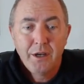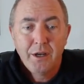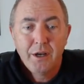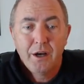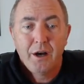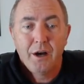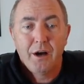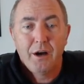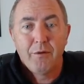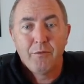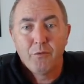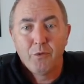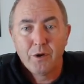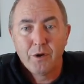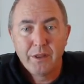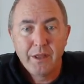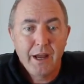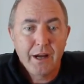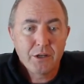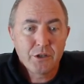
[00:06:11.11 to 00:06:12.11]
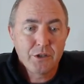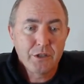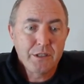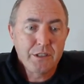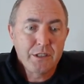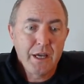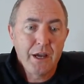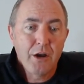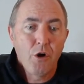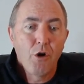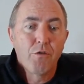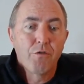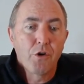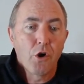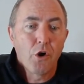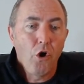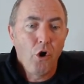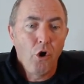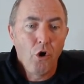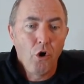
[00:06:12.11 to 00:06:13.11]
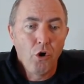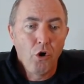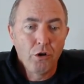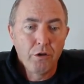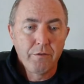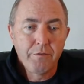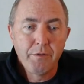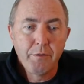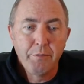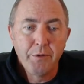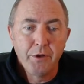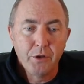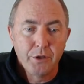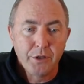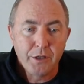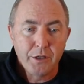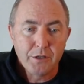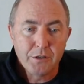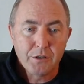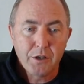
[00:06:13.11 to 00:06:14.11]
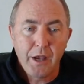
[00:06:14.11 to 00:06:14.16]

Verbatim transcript: uh, where they actually take over all of the buildings